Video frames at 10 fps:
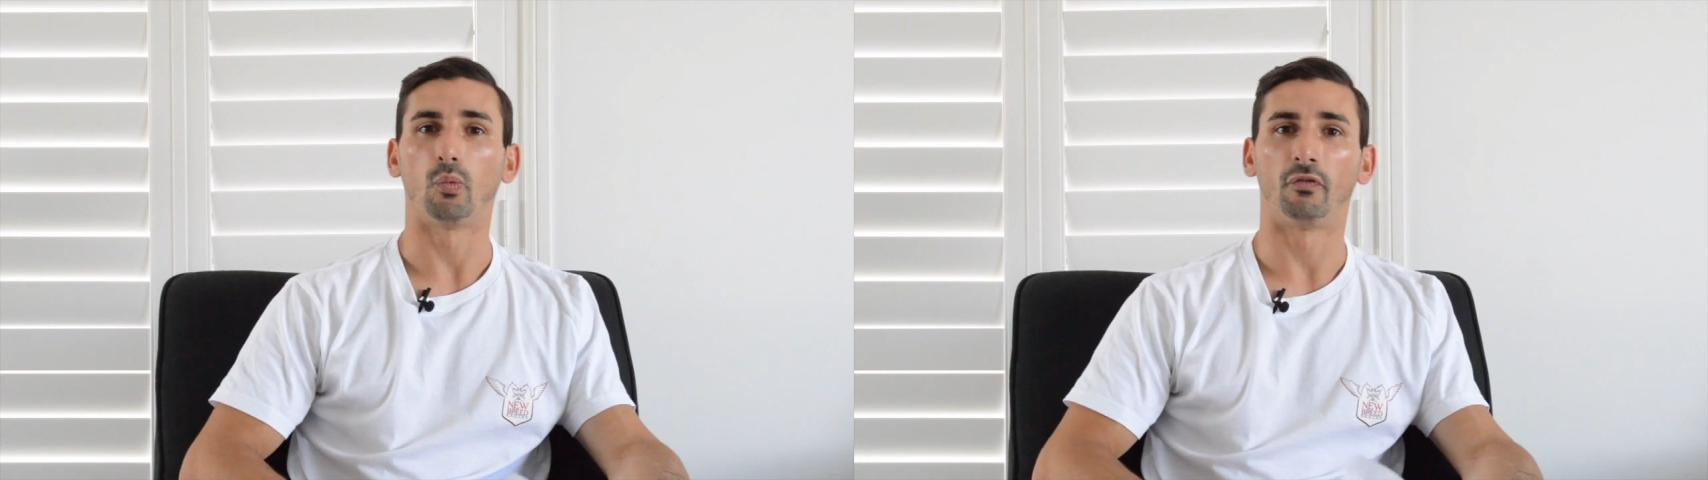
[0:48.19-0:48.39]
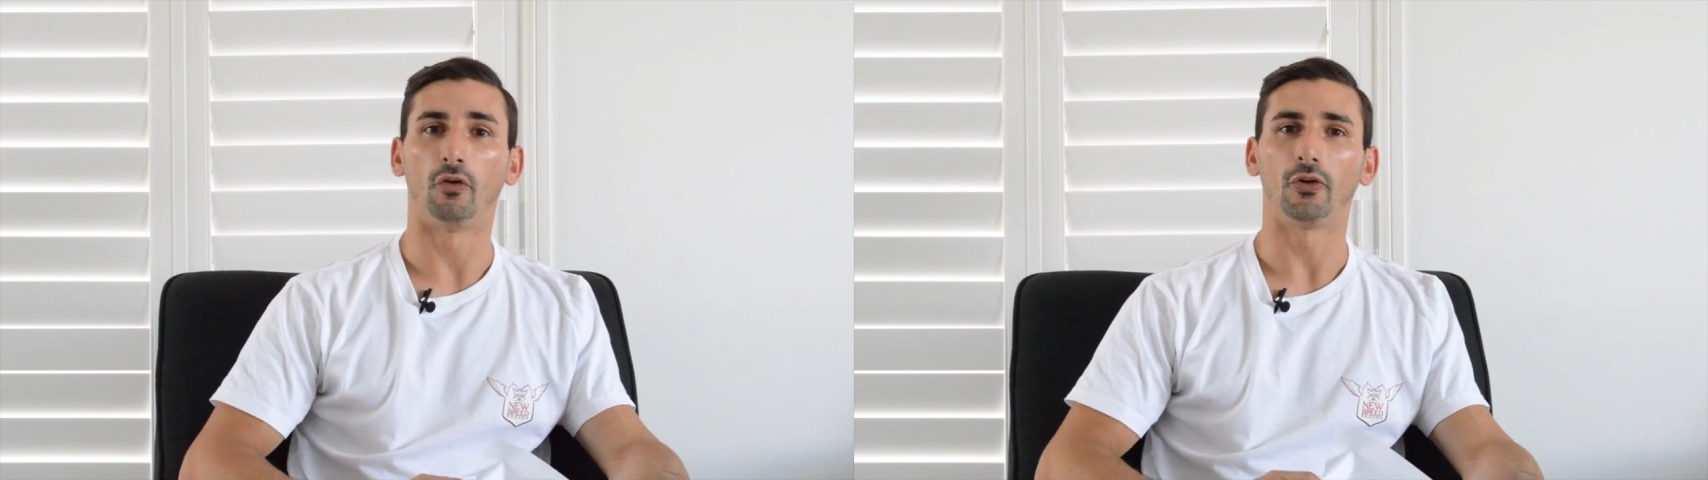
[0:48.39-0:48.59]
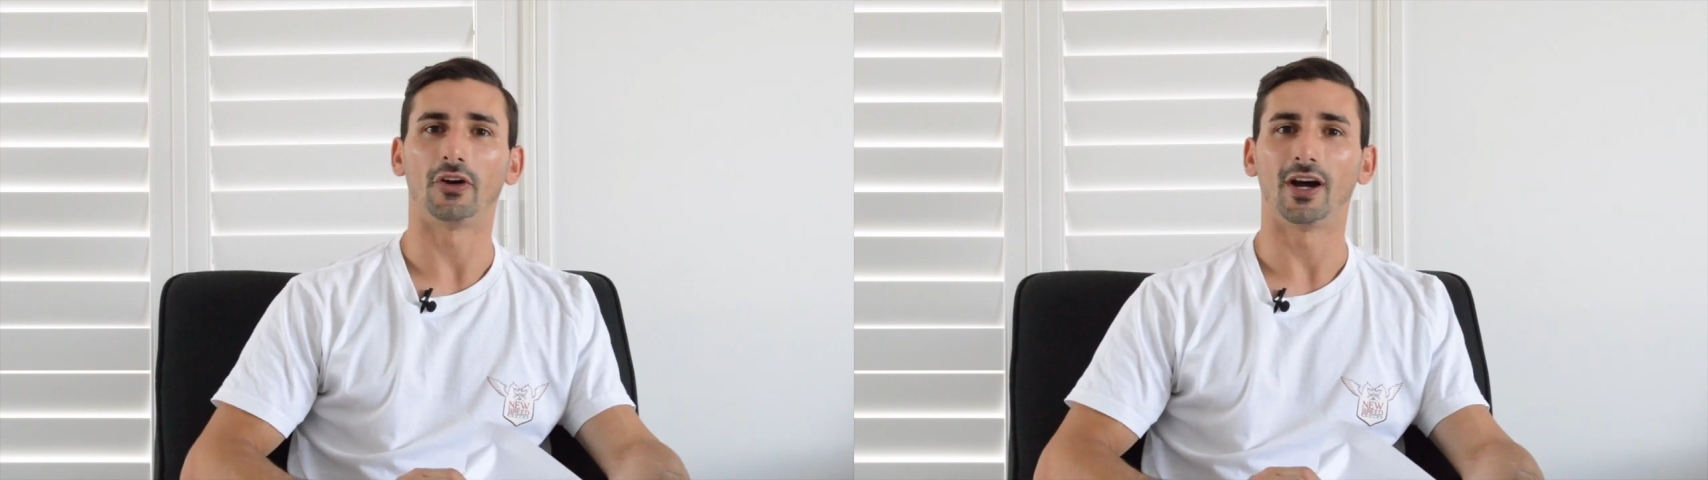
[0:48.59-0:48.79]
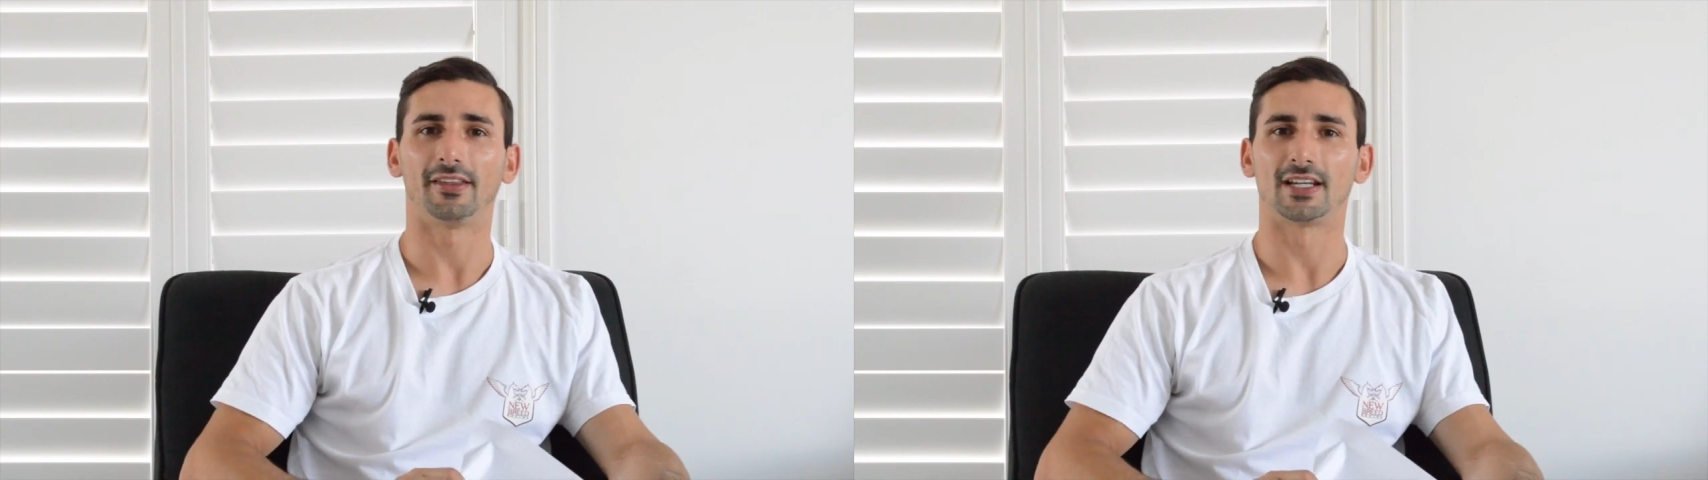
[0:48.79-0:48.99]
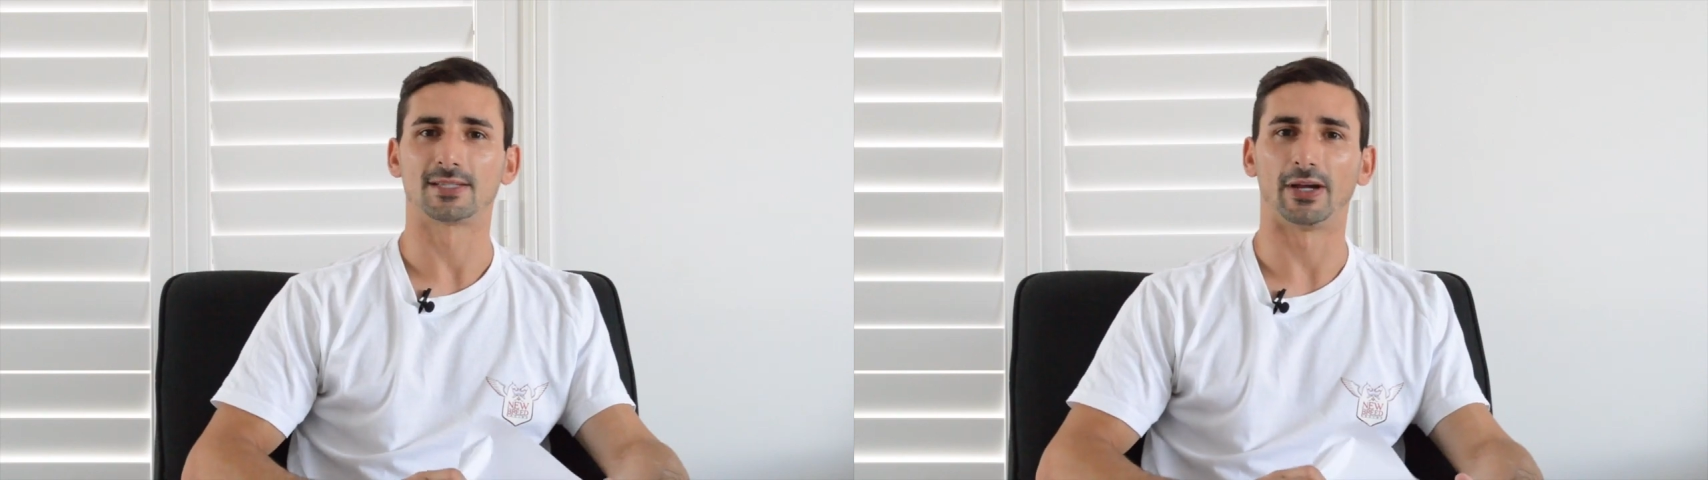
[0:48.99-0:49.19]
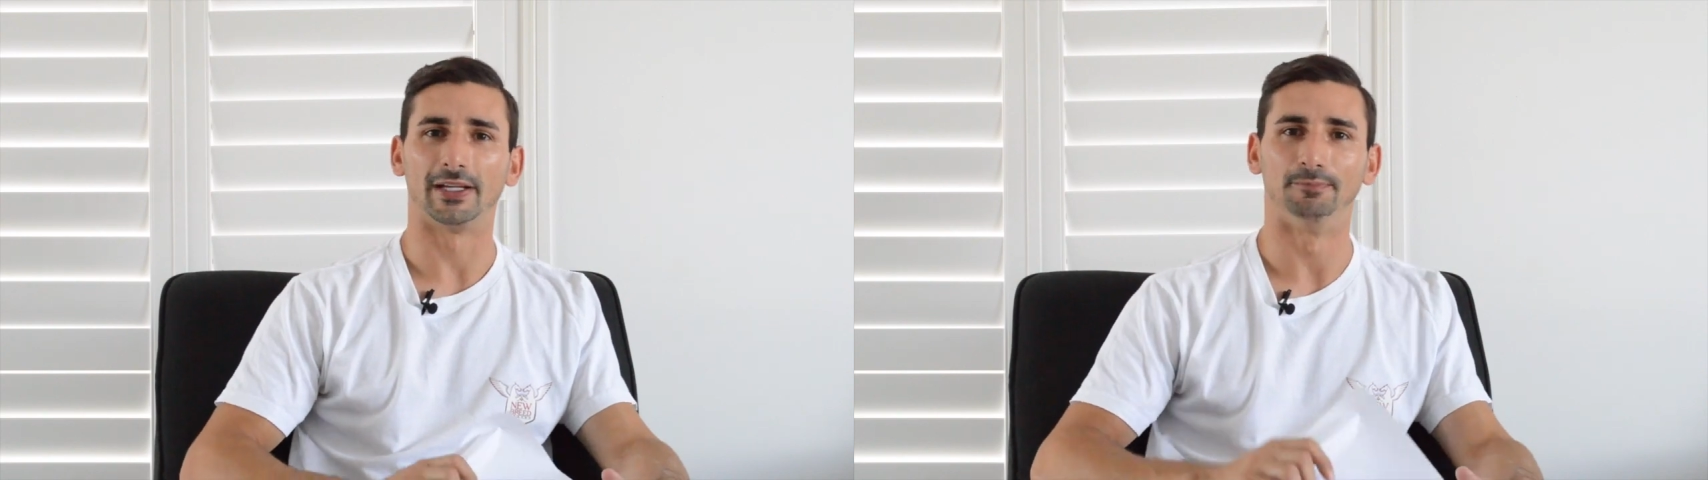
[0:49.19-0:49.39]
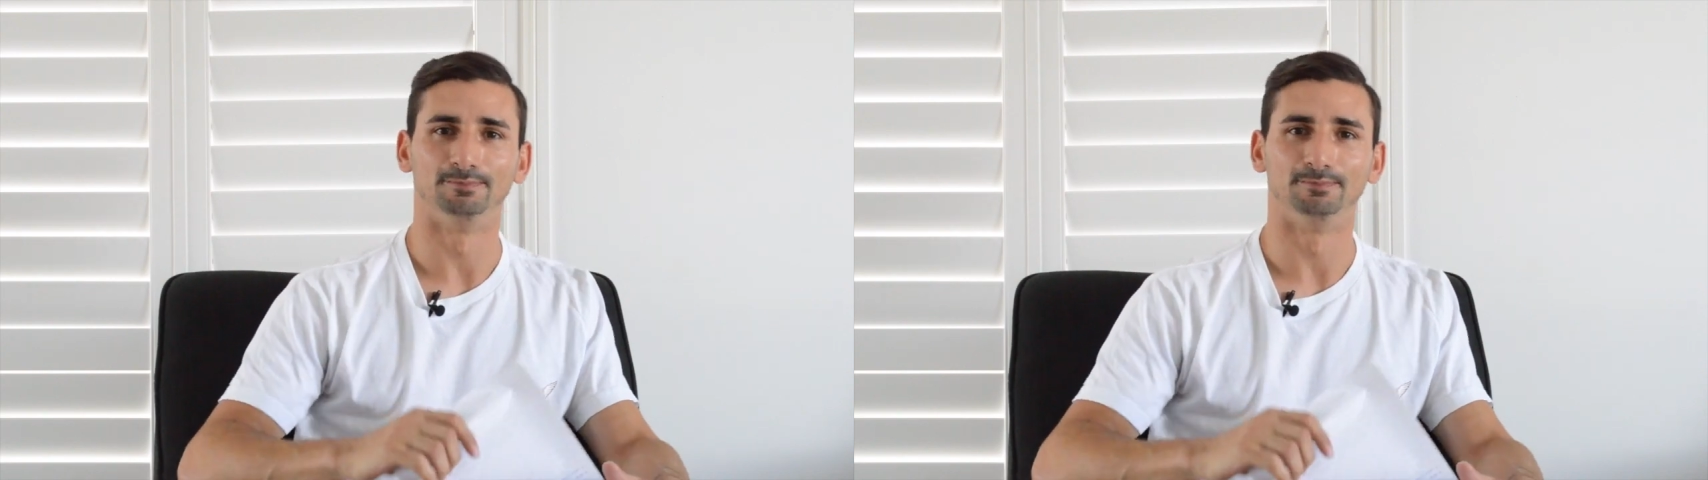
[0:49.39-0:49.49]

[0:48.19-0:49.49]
fortnight that has been.